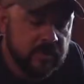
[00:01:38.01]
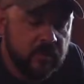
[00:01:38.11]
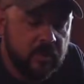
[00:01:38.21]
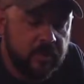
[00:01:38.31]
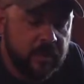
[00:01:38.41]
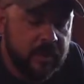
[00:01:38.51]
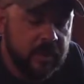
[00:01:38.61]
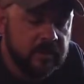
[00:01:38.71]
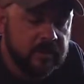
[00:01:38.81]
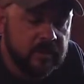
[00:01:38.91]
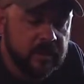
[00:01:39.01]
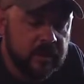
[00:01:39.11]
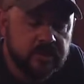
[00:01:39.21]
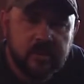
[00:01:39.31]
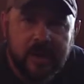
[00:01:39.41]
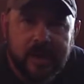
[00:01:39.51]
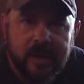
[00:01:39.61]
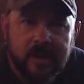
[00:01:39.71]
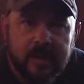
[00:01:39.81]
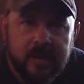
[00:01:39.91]
some of their product and let us try
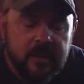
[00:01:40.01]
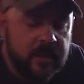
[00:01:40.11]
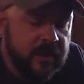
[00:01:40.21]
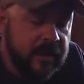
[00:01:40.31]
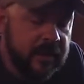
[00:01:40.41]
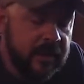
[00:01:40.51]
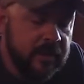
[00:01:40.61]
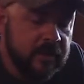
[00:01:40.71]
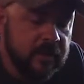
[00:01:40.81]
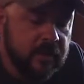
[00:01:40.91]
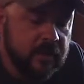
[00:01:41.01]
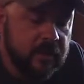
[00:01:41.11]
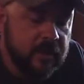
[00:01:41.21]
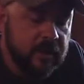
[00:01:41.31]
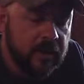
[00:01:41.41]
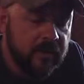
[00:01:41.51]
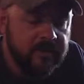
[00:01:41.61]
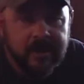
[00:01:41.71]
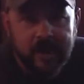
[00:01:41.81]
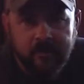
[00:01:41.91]
it. And
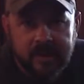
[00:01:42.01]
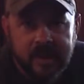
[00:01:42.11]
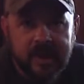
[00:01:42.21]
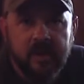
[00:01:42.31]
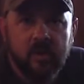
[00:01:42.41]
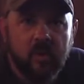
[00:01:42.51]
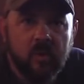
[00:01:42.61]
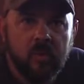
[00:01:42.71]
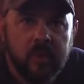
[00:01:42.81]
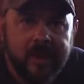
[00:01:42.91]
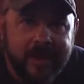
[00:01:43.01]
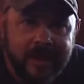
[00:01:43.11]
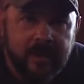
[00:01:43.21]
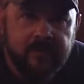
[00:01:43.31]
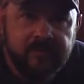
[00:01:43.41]
they've got mechanical and